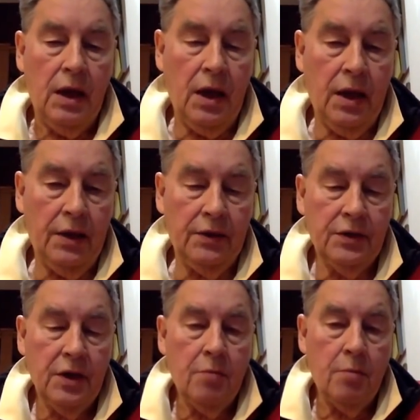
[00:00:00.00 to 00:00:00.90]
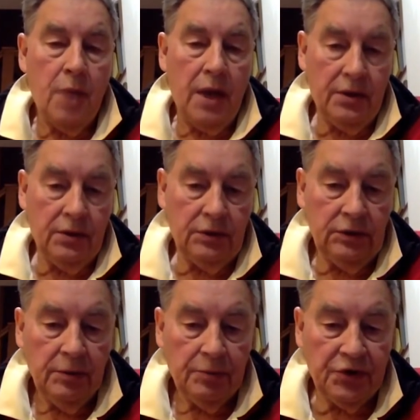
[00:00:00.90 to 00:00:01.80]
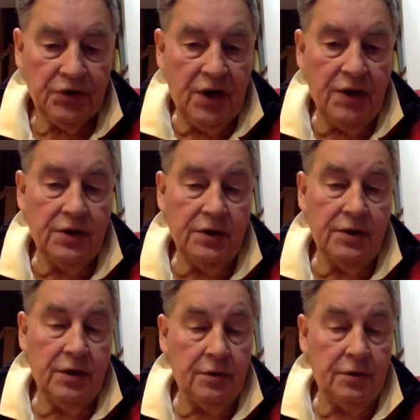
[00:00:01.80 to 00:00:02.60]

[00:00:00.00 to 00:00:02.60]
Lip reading: And Michael presented,